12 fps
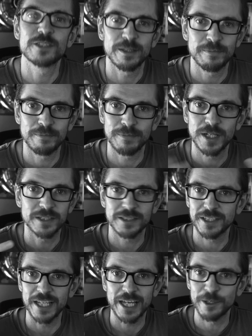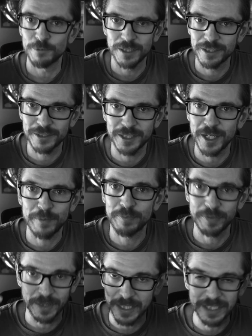some hunter-gatherer
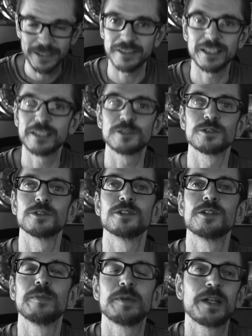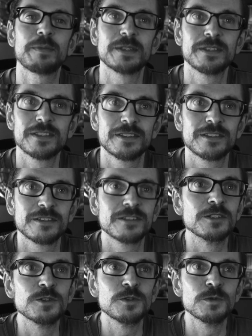type instinct, or perhaps it's
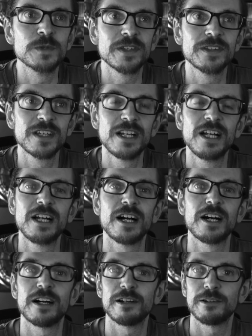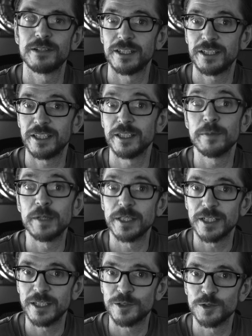to do with our
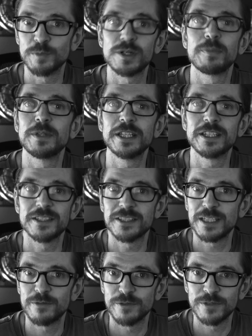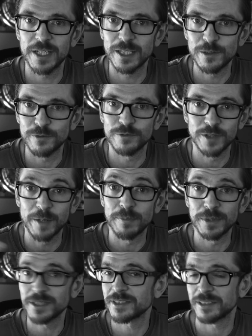inability to properly conceive of negative
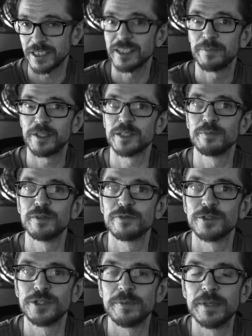numbers, like I mentioned before.